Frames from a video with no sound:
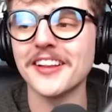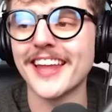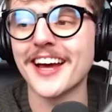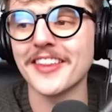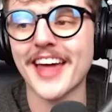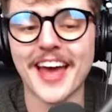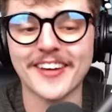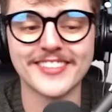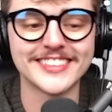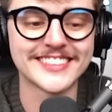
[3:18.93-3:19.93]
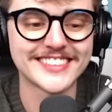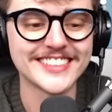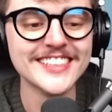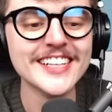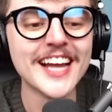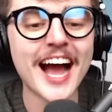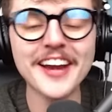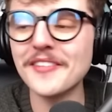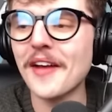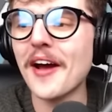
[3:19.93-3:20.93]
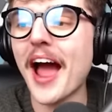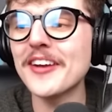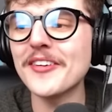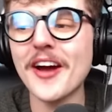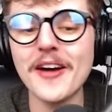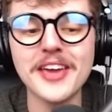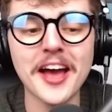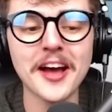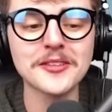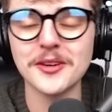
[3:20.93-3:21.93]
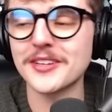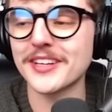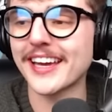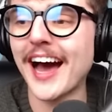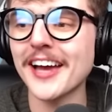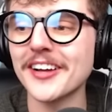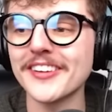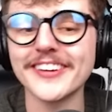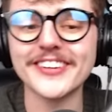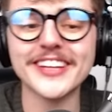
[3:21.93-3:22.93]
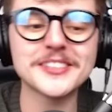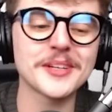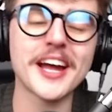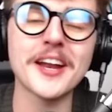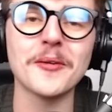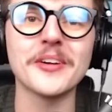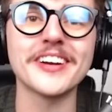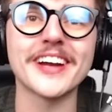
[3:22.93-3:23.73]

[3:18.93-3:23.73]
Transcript: Now that was I don't I don't know how Kel turned to Kyle though. That's kind of weird